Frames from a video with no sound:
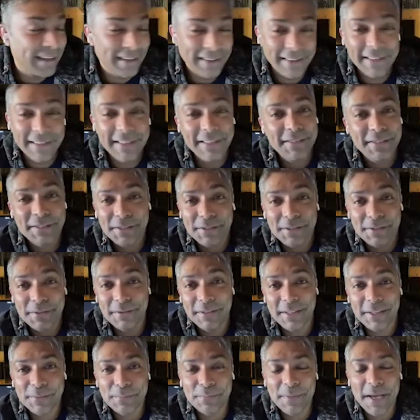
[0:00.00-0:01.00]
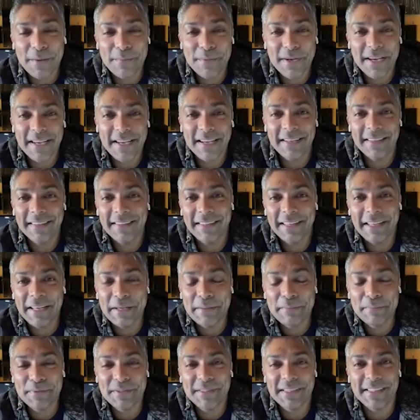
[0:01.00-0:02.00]
This may be the
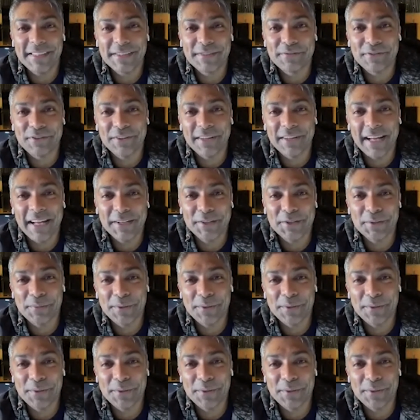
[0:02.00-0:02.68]
impetus for that.